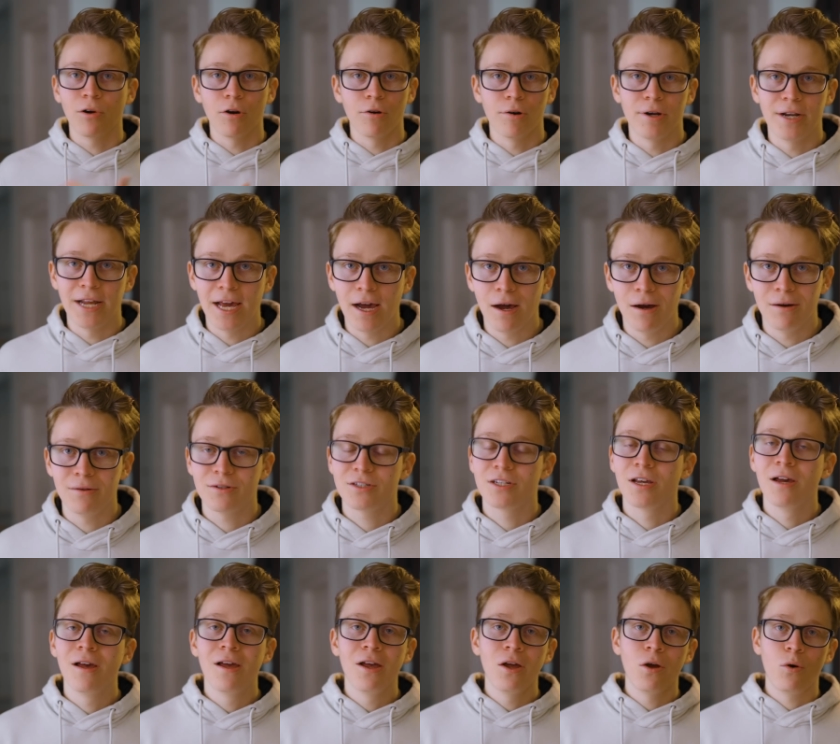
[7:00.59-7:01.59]
blur it out,
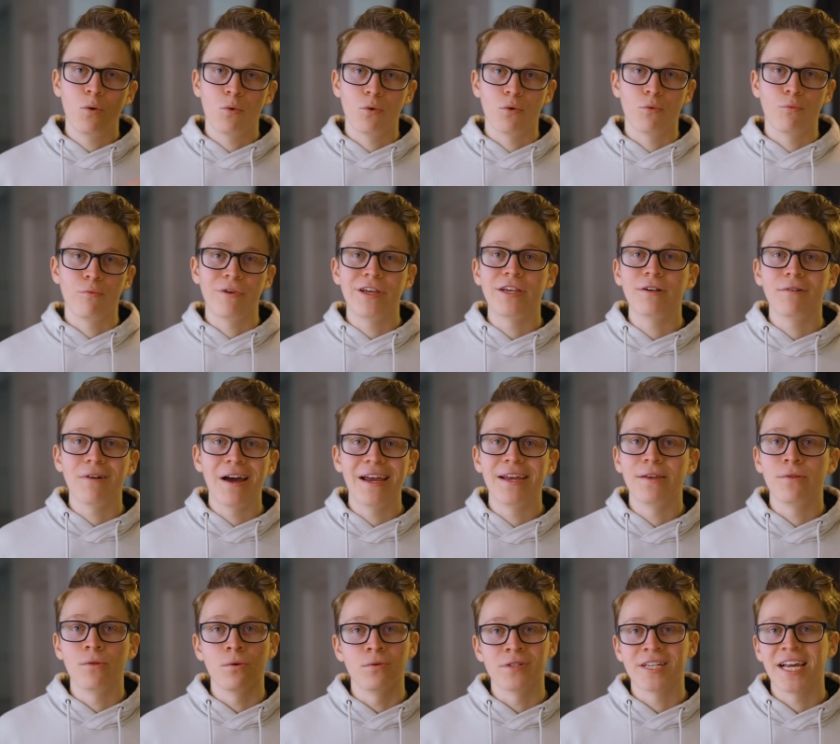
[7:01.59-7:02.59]
or
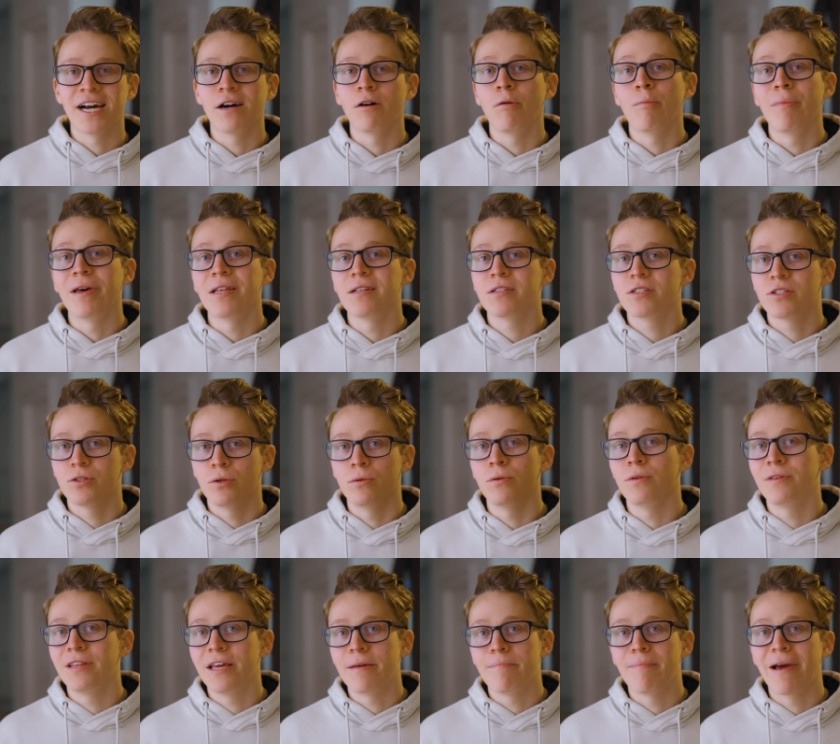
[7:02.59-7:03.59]
relight those elements so
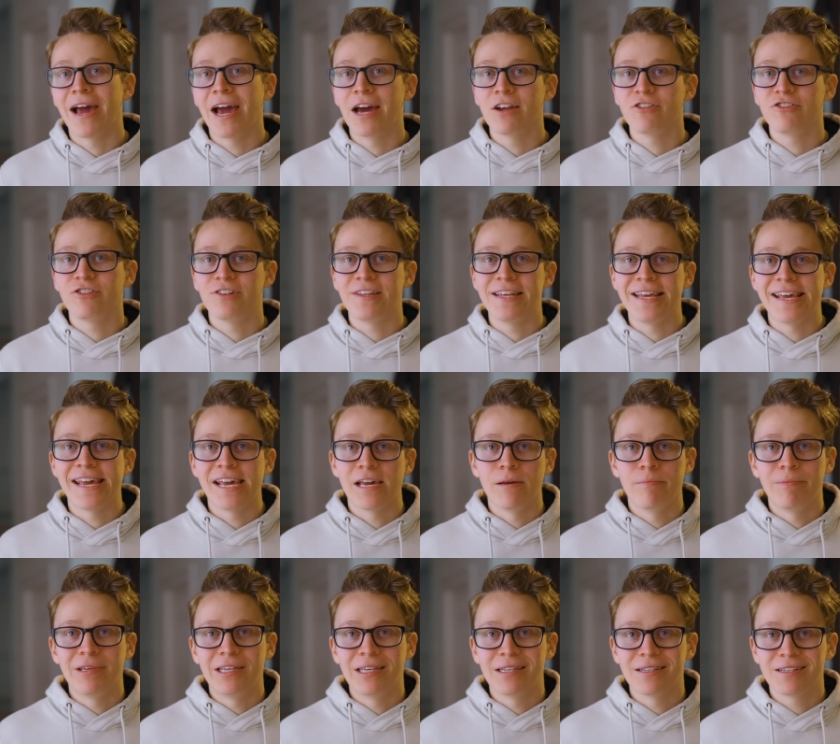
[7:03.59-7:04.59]
that they match the
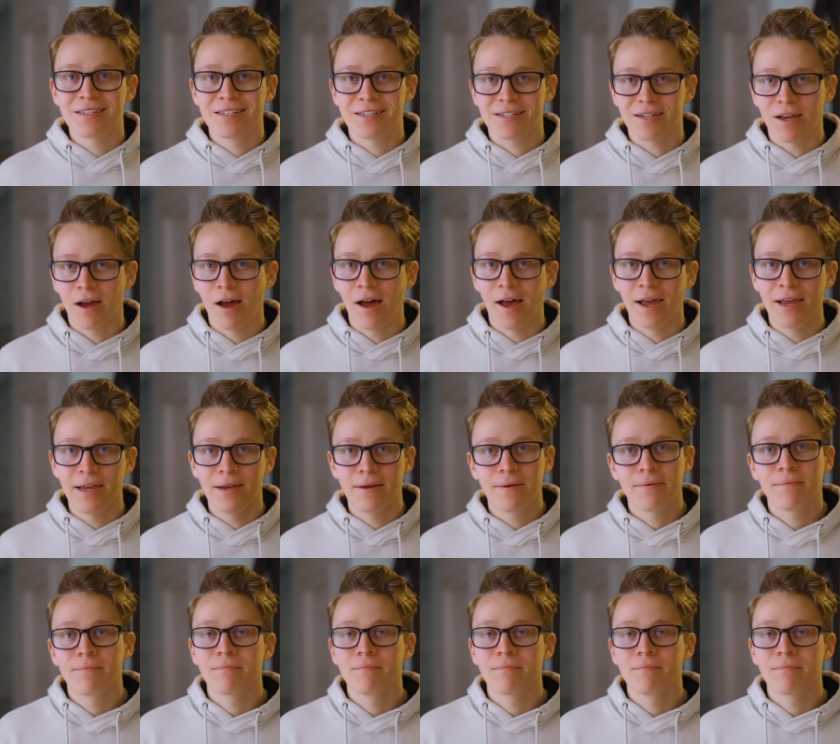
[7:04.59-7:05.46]
ambient sky. There's